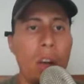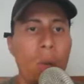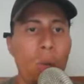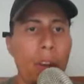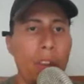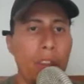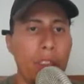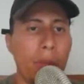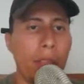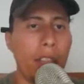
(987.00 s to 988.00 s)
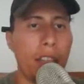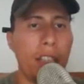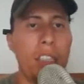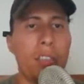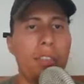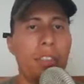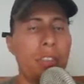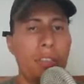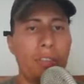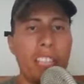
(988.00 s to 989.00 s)
With something like this, if you're
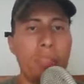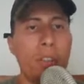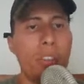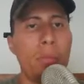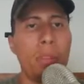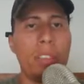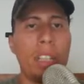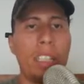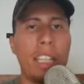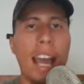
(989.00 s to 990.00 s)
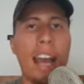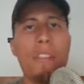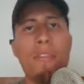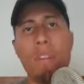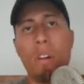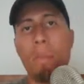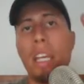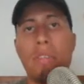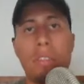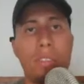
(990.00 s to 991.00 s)
using Facebook, you most likely are
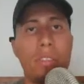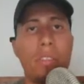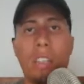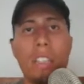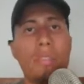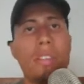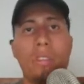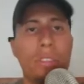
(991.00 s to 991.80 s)
paying for ClickFunnels,